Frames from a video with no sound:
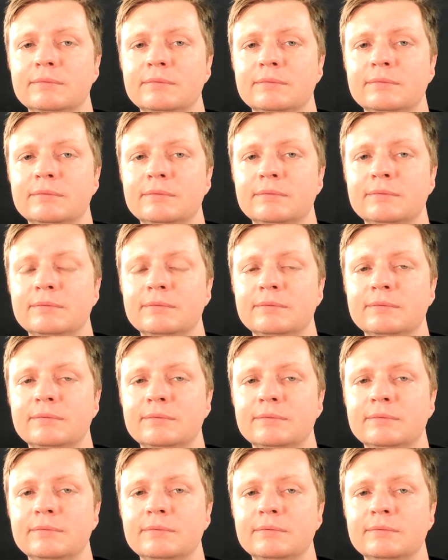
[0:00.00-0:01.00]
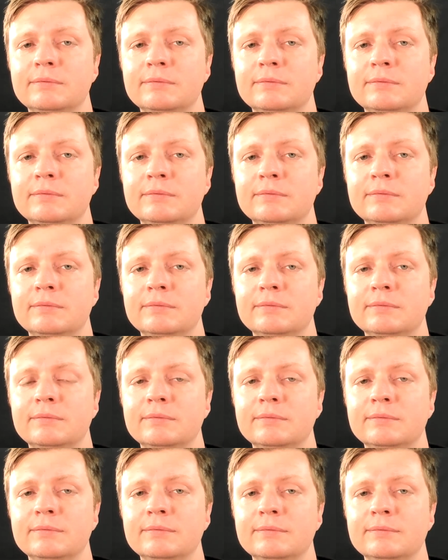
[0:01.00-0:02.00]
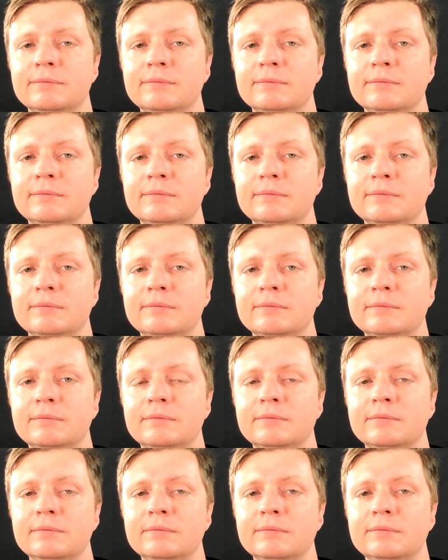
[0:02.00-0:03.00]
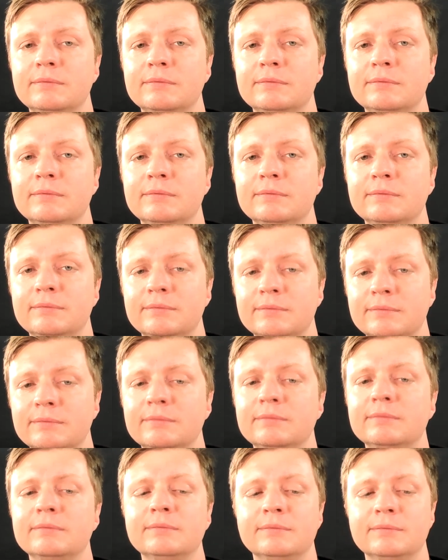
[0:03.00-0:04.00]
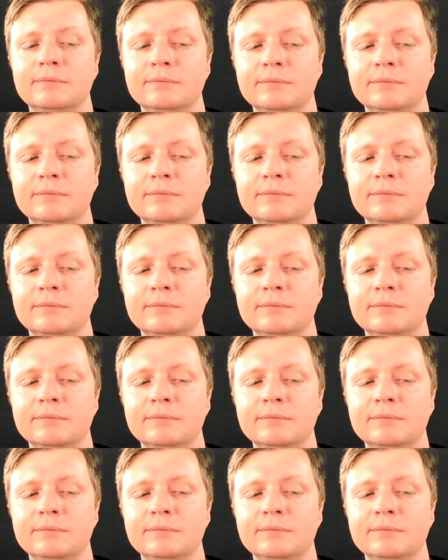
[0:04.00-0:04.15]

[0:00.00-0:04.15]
The person shown says nothing.